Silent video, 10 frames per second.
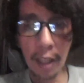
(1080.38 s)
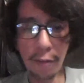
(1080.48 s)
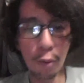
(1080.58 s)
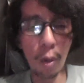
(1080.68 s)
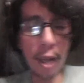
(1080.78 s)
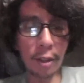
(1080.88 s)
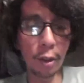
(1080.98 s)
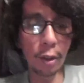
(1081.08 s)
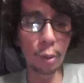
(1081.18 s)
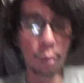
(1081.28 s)
If you
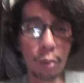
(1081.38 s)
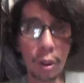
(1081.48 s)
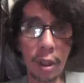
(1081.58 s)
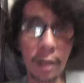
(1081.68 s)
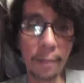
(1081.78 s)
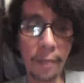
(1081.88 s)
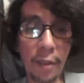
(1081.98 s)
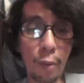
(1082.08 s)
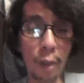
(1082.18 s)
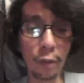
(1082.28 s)
want to
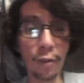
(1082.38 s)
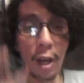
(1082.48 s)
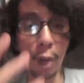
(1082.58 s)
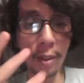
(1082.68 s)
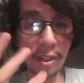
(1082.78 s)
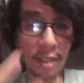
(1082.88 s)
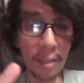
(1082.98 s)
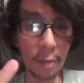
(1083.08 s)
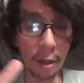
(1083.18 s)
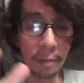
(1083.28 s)
follow a
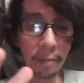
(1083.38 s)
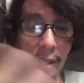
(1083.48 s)
streamer,